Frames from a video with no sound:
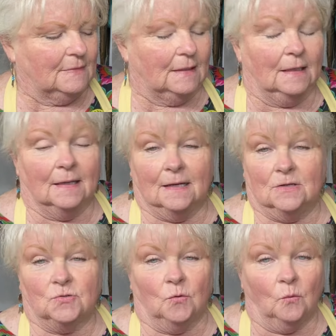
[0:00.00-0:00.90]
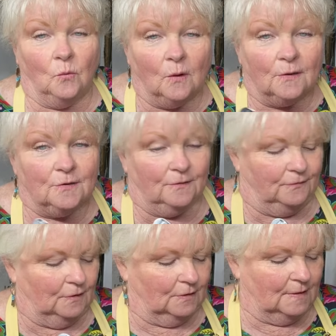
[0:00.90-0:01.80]
It is
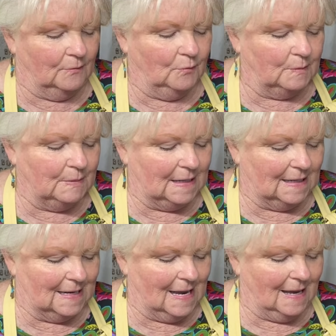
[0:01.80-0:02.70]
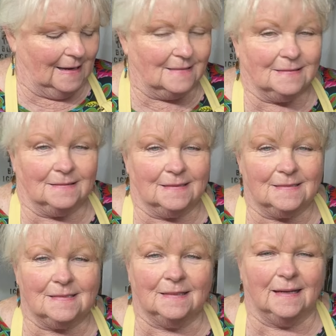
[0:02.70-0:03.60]
wonderful. Would be an excellent
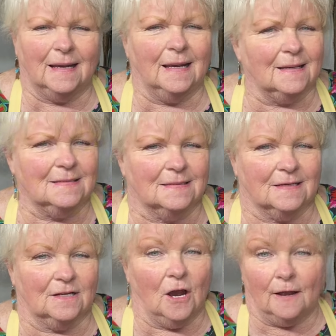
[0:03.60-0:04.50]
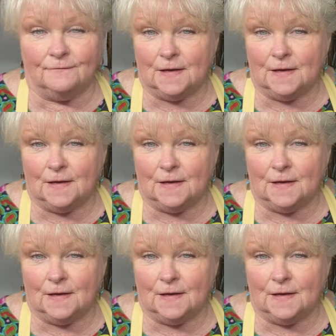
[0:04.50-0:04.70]
coffee